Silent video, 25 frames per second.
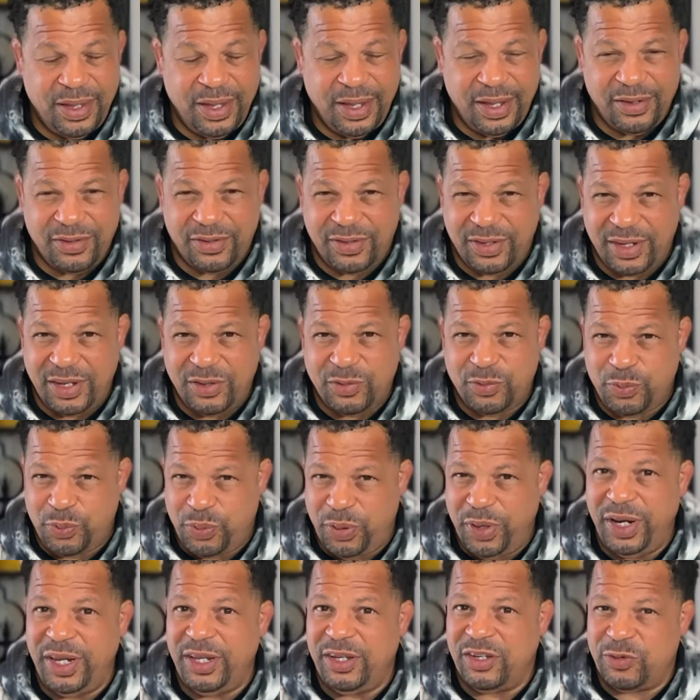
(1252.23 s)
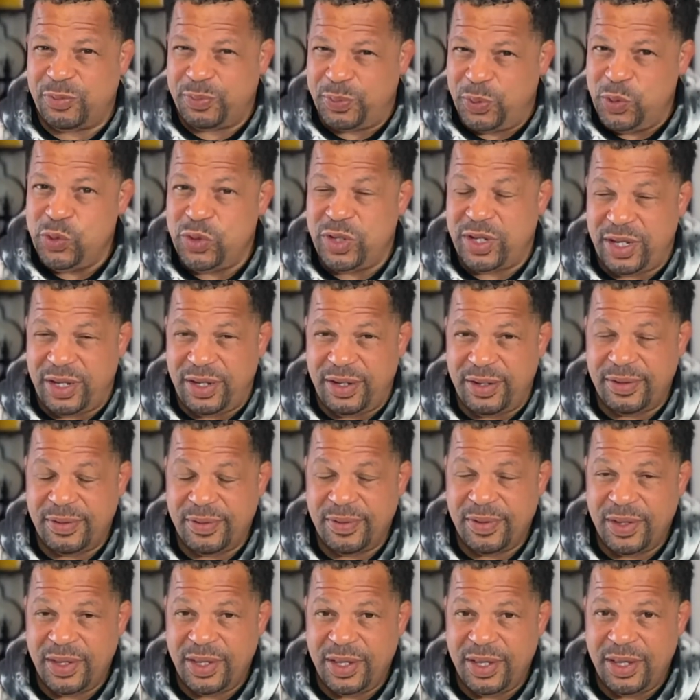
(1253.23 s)
It's pretty spooky
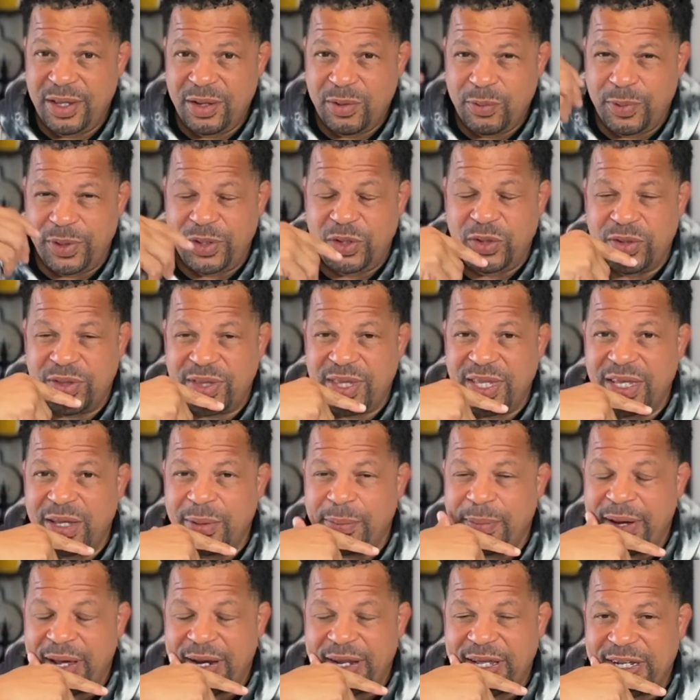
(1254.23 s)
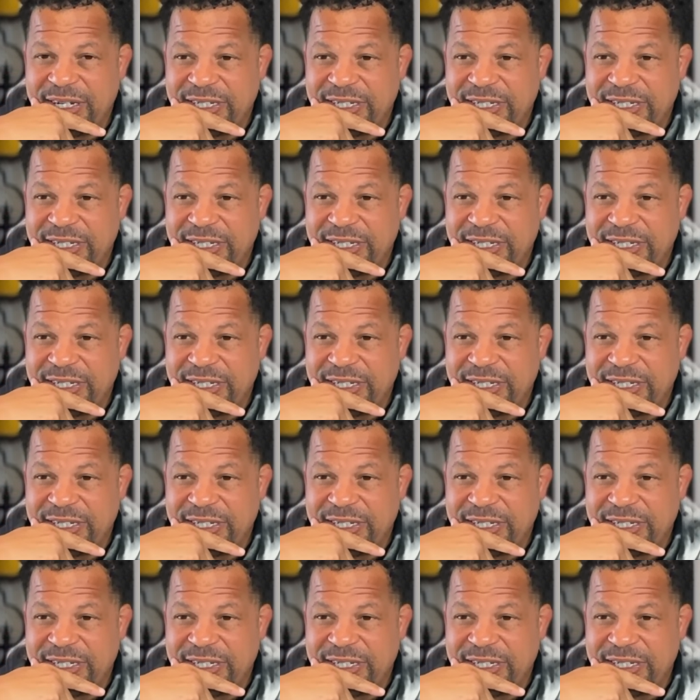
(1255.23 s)
when you think about it,